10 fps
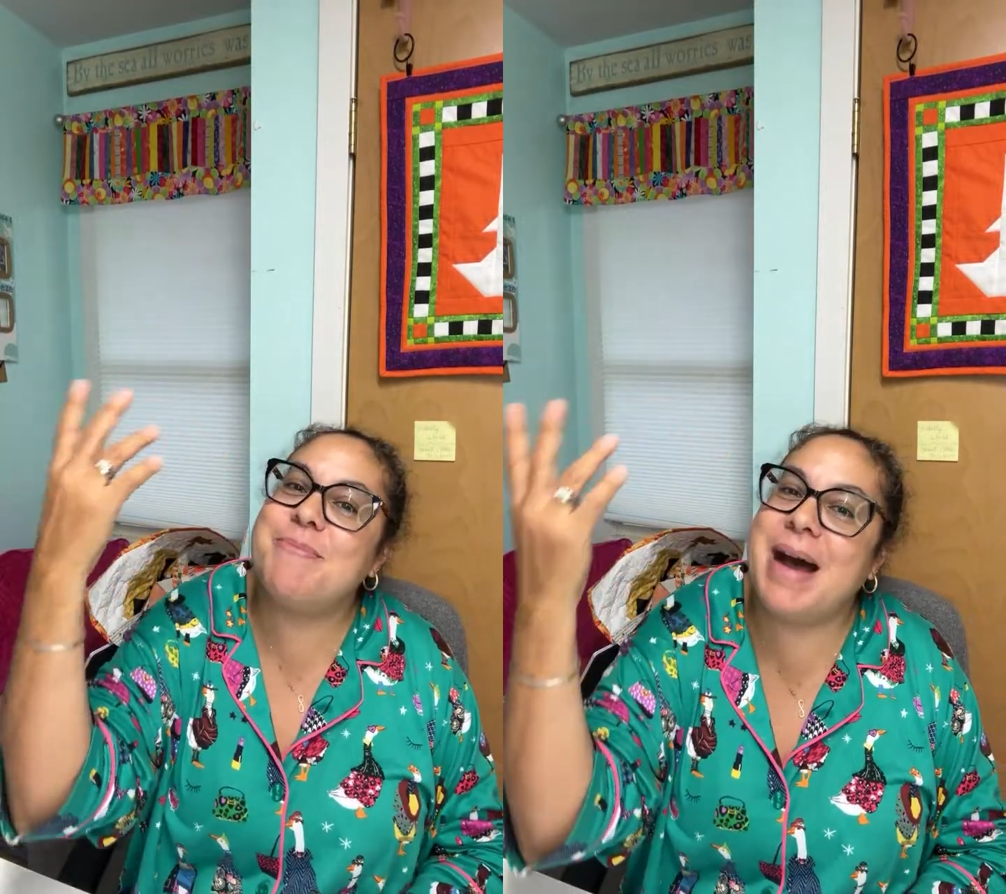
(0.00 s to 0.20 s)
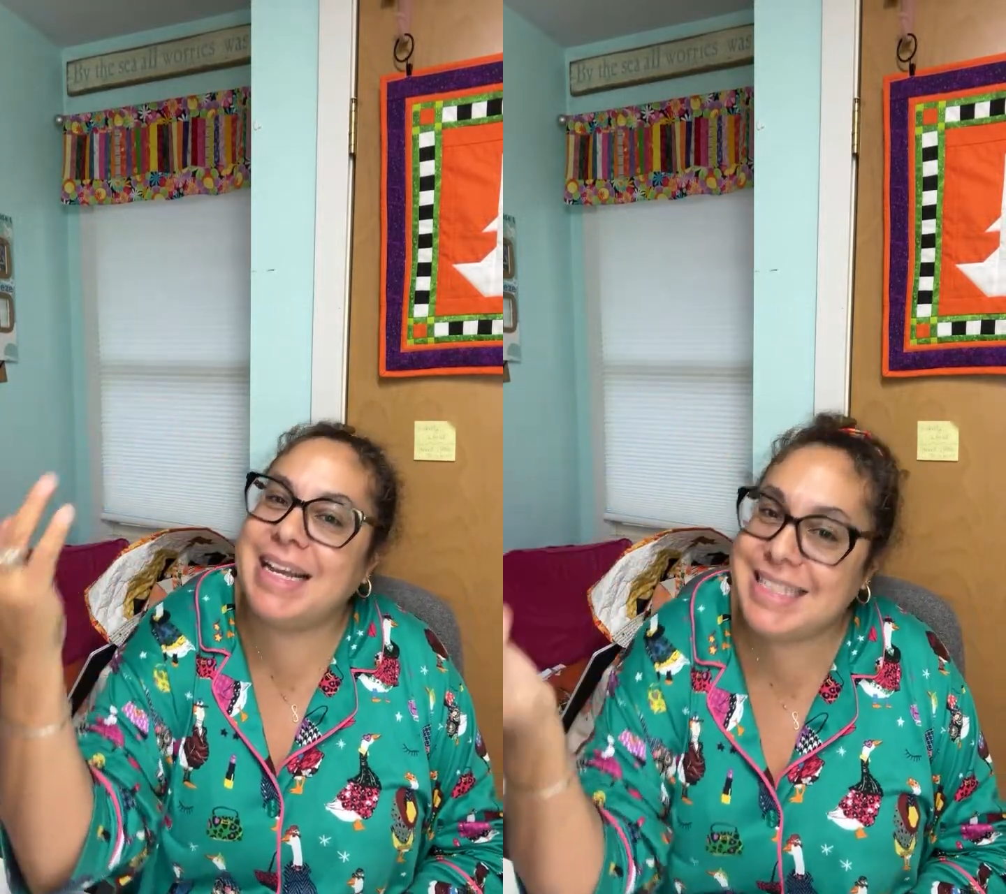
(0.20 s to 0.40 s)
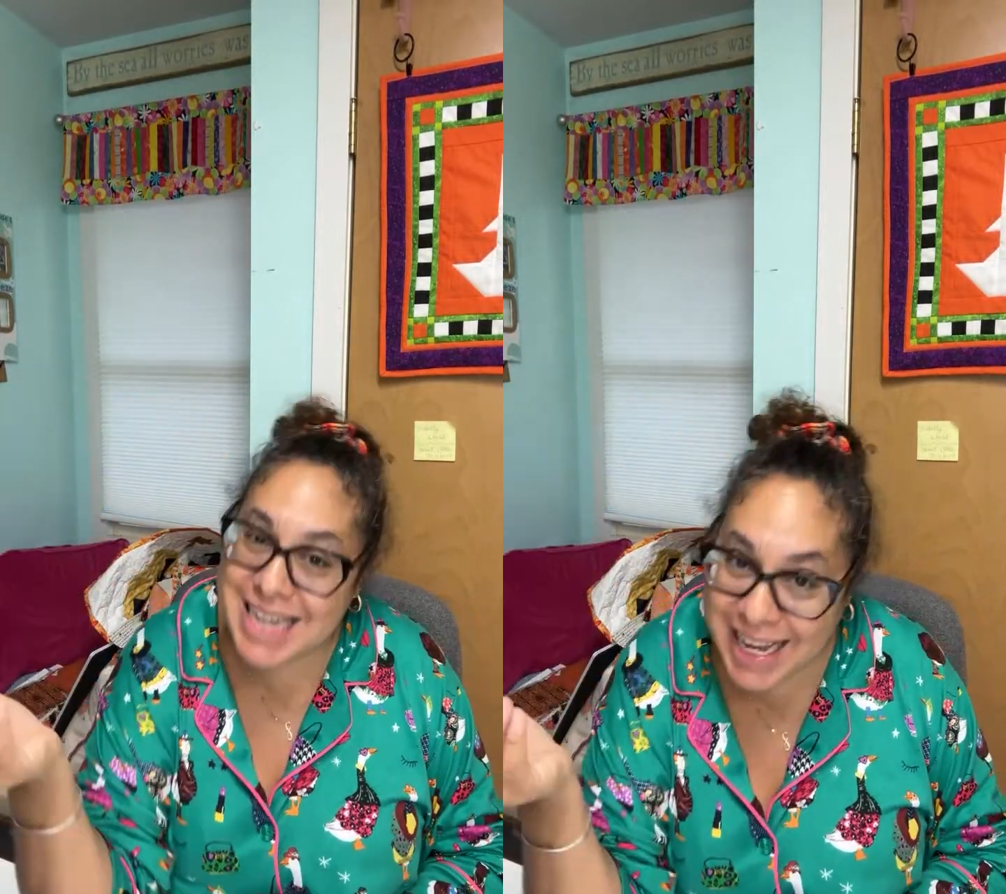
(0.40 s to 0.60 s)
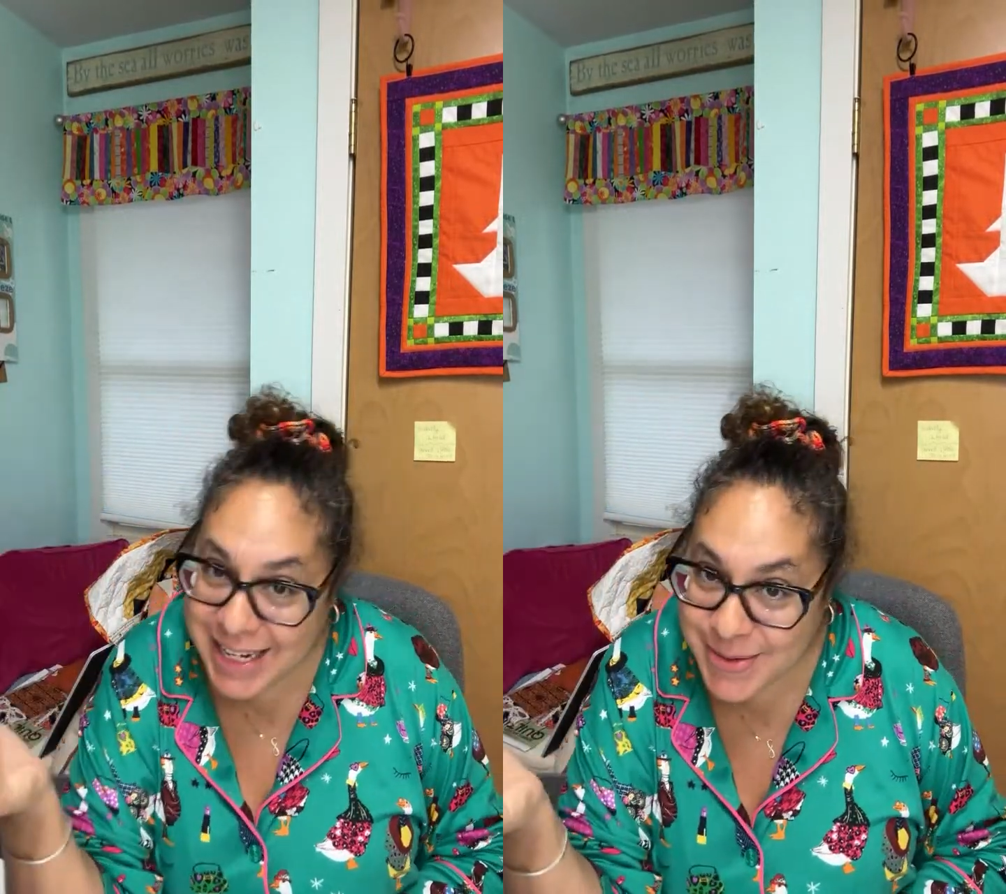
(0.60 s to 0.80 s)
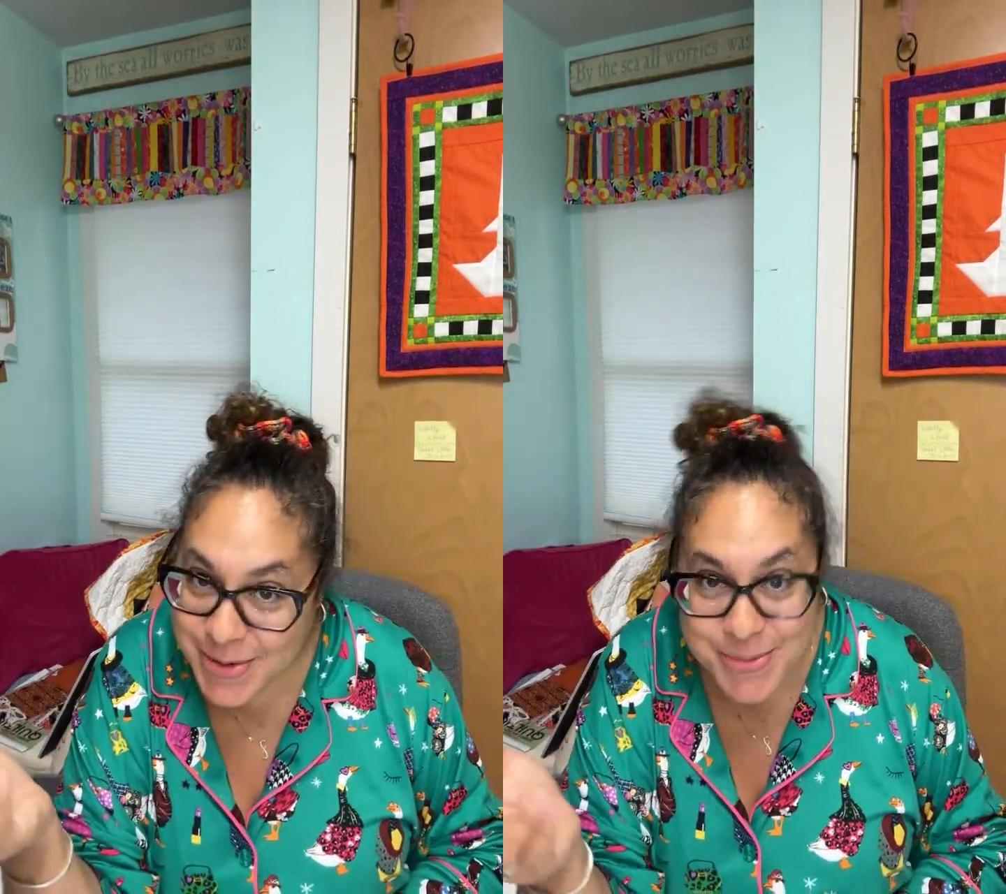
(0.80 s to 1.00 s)
my
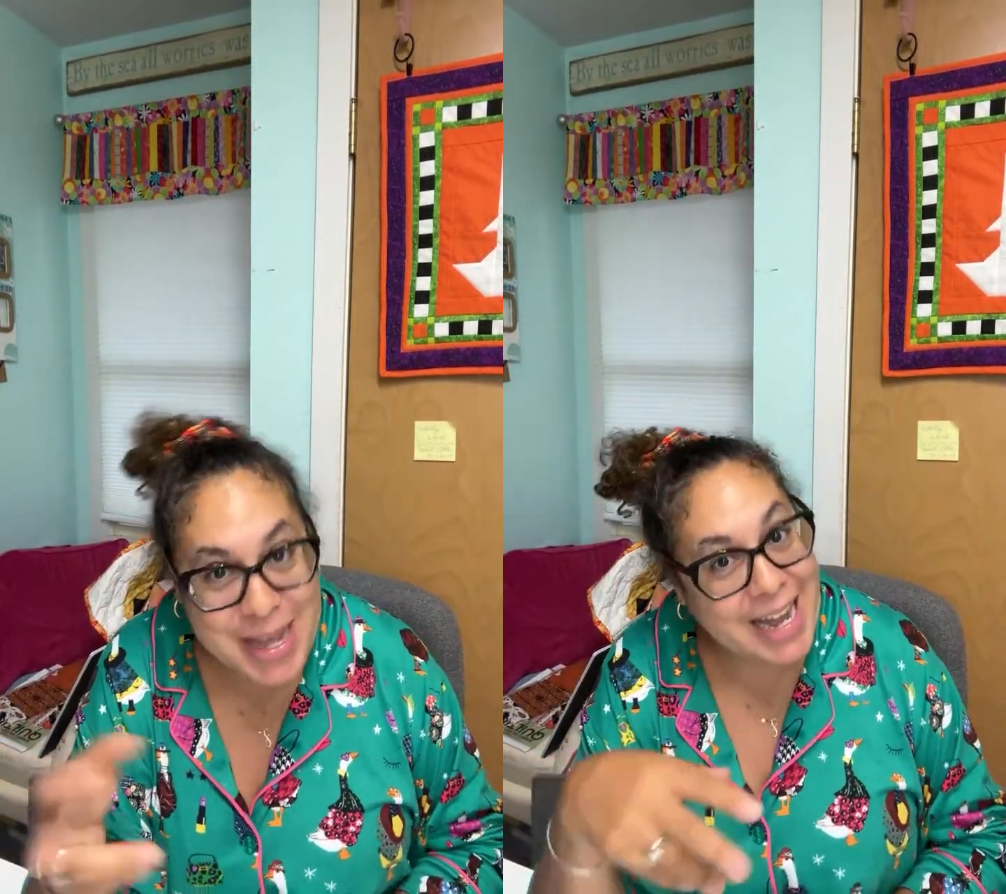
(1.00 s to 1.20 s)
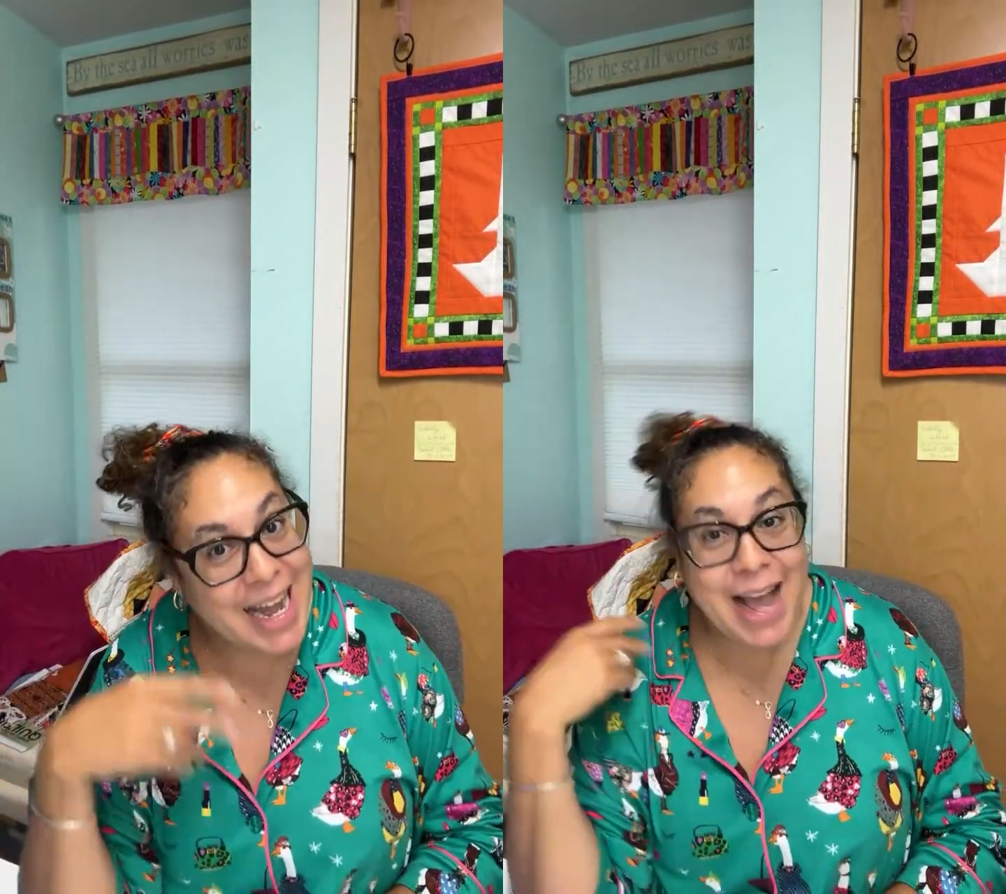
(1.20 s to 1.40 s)
dining room and